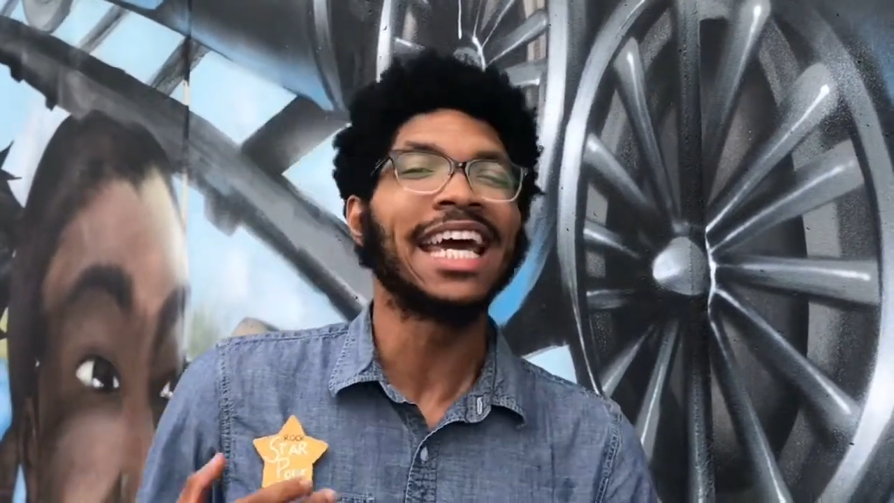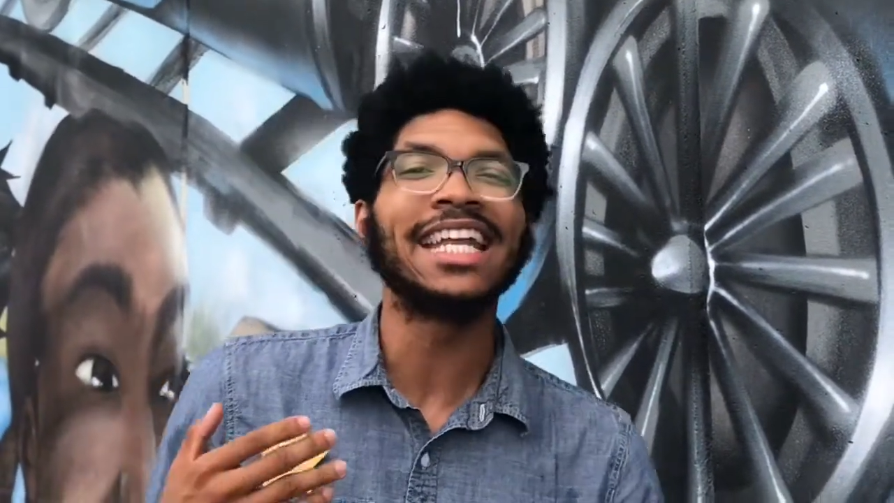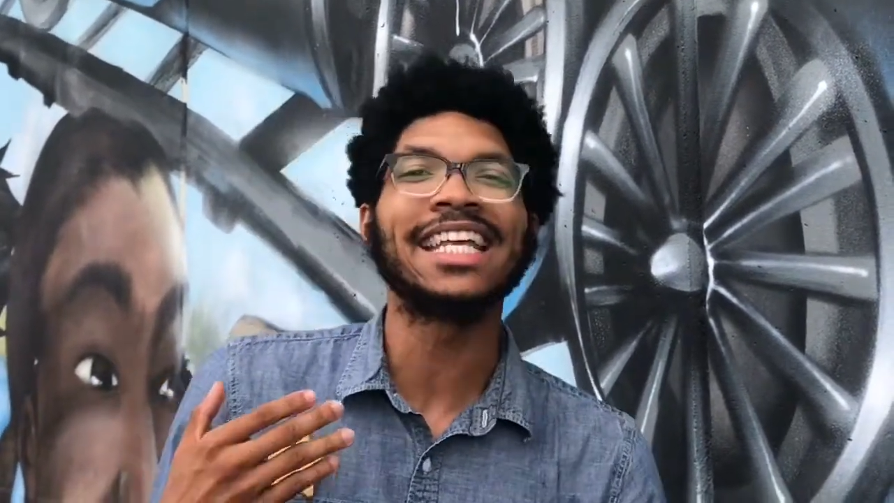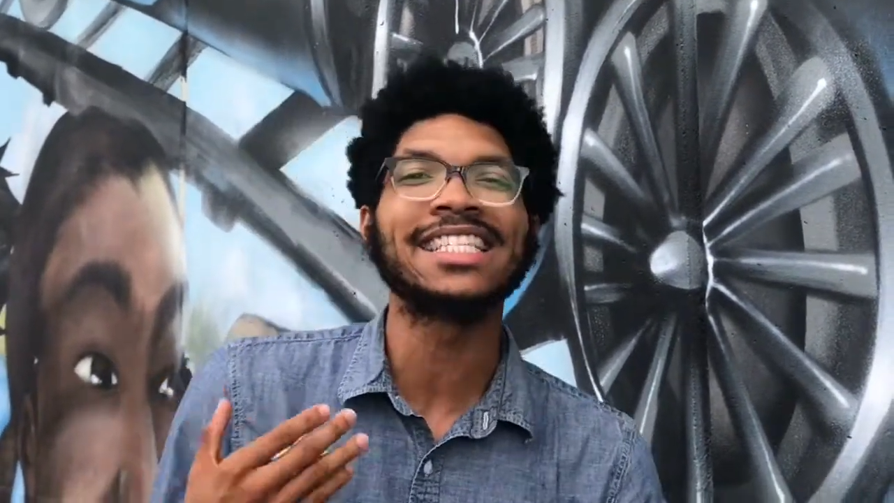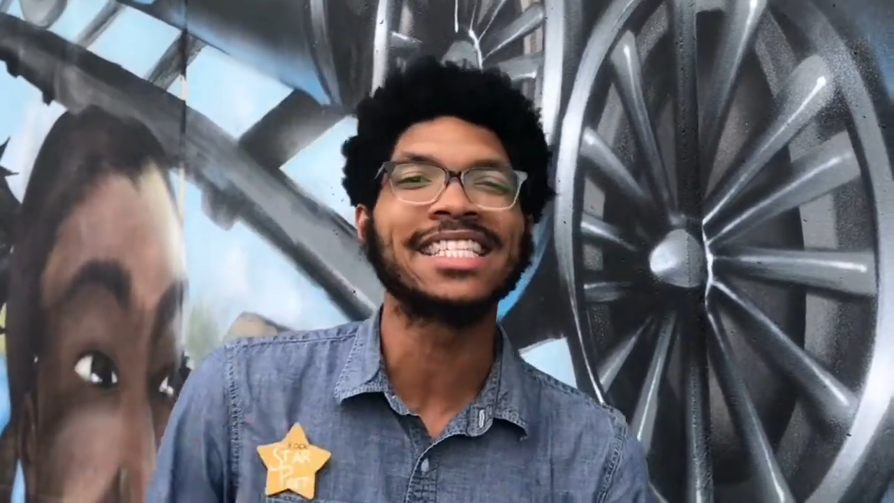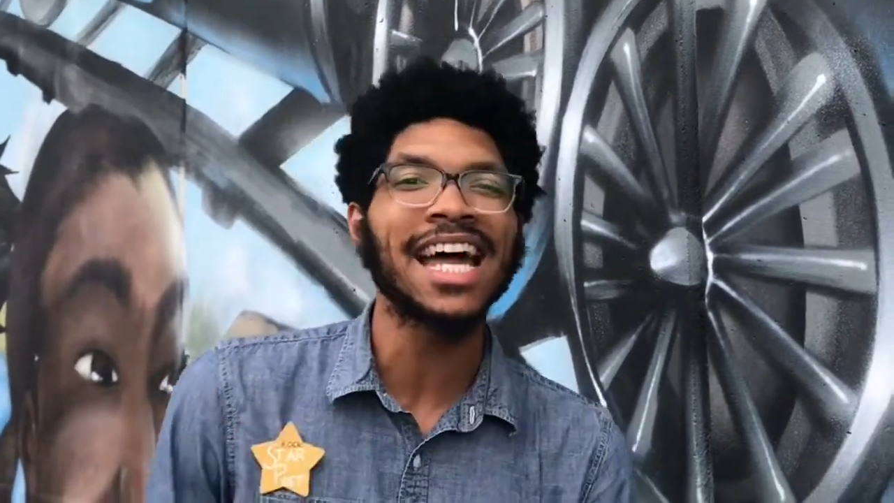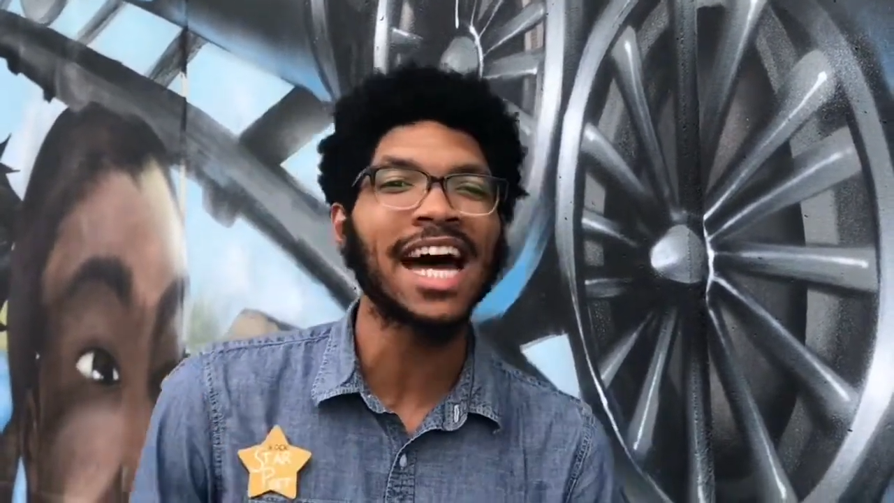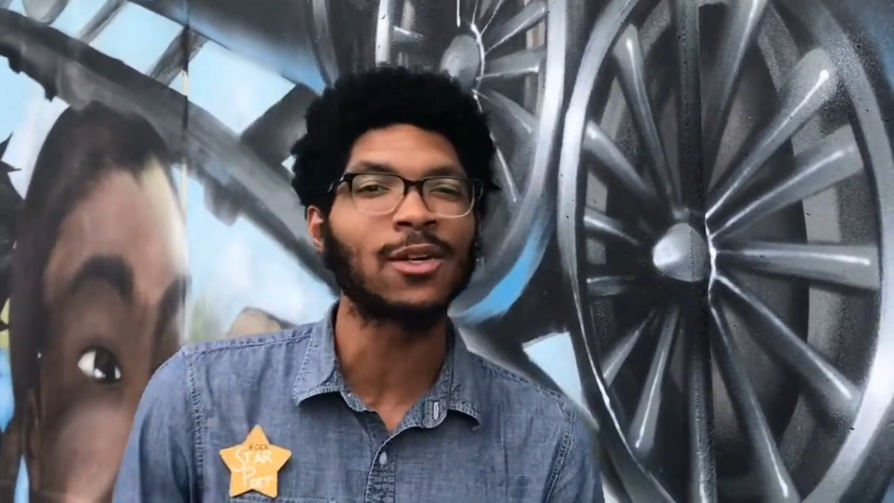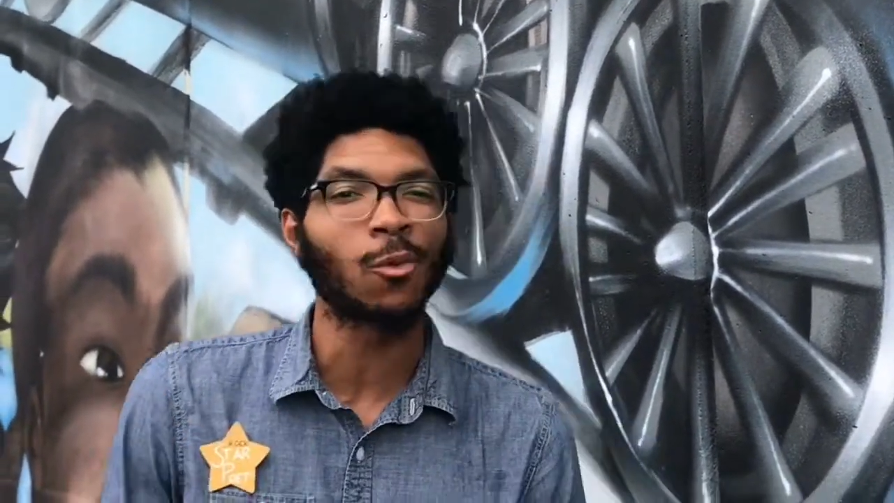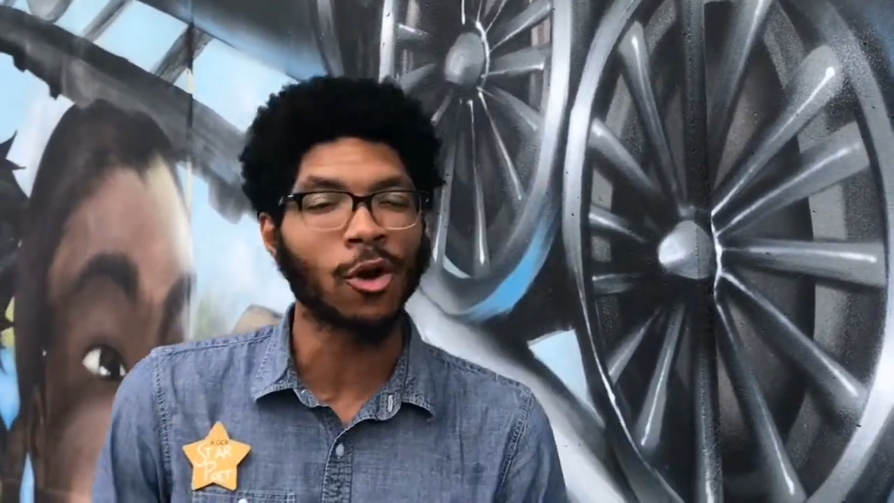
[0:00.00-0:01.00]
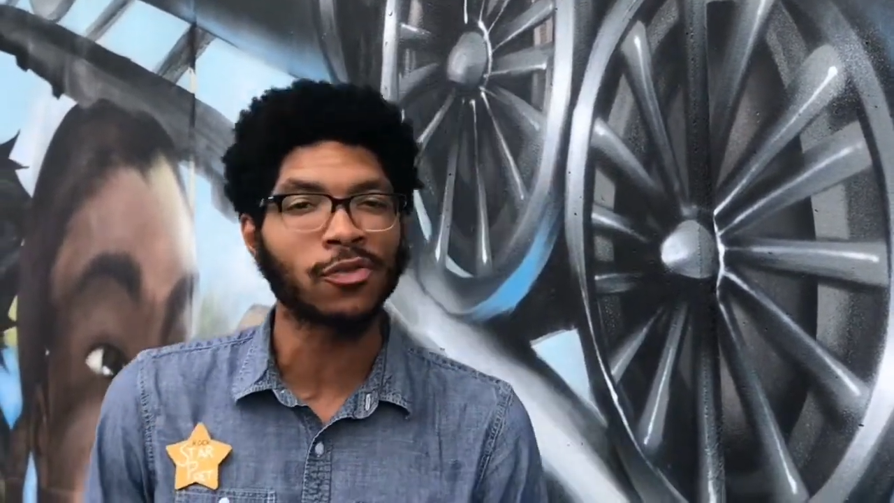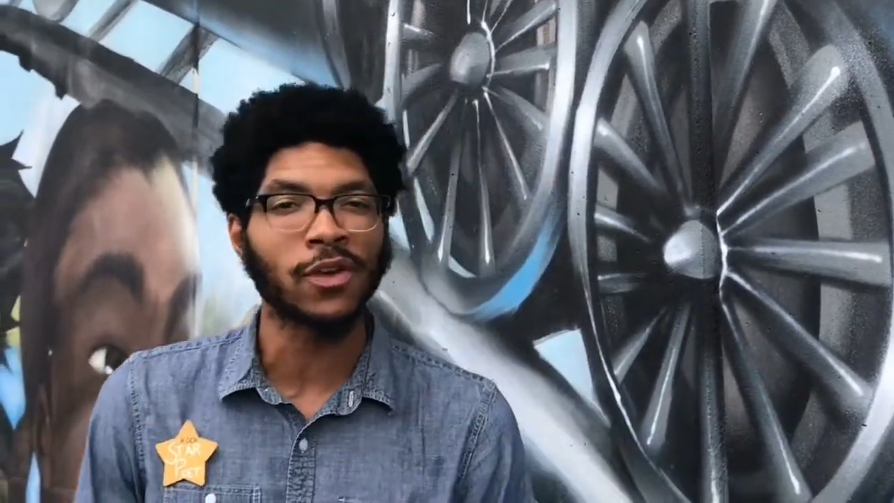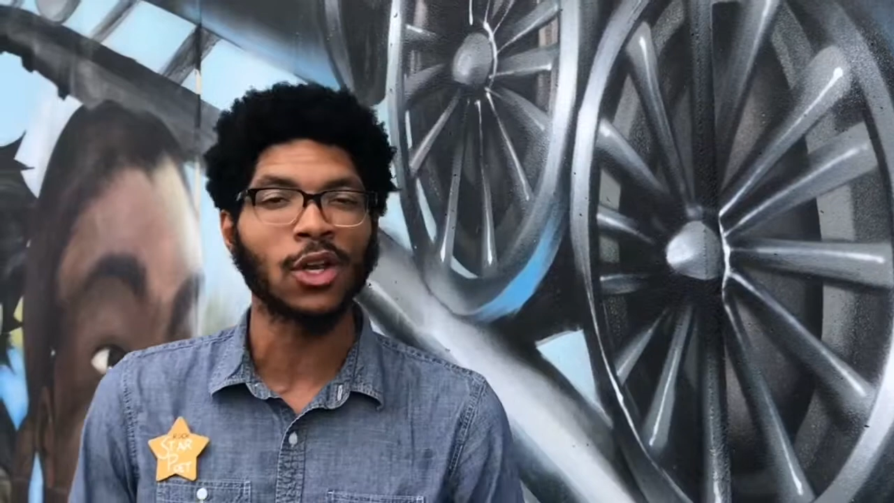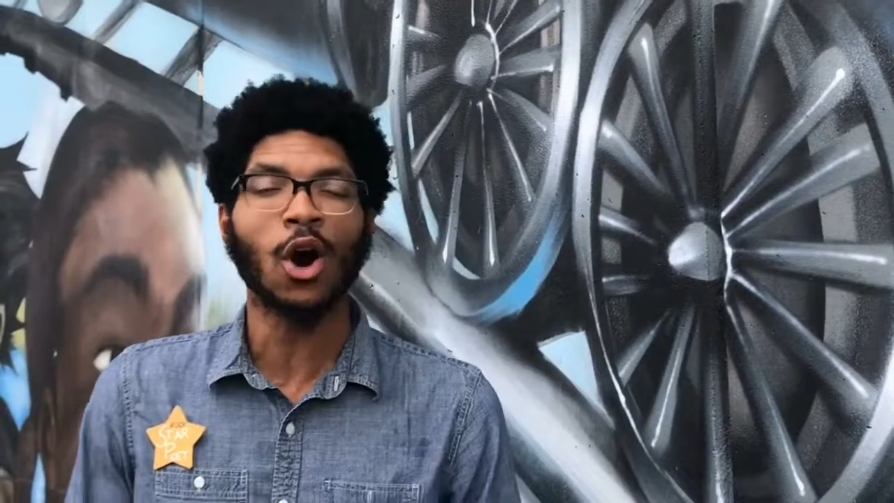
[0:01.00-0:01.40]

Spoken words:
It is not worth it.